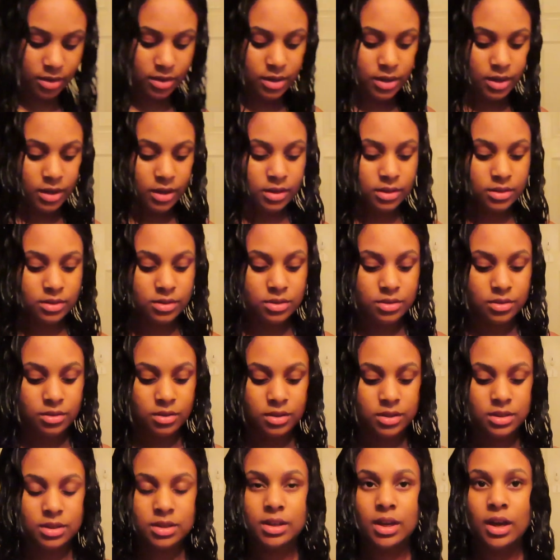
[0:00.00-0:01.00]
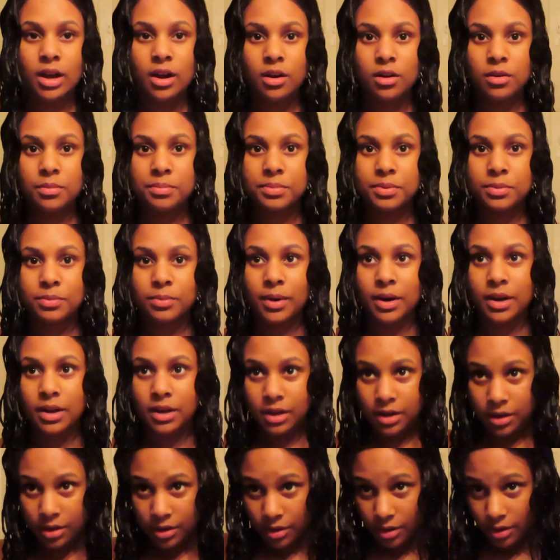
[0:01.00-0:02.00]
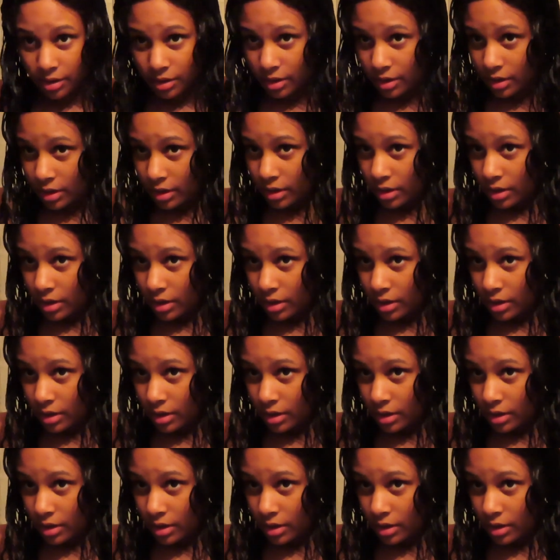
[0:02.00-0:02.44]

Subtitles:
Get to the scalp right here,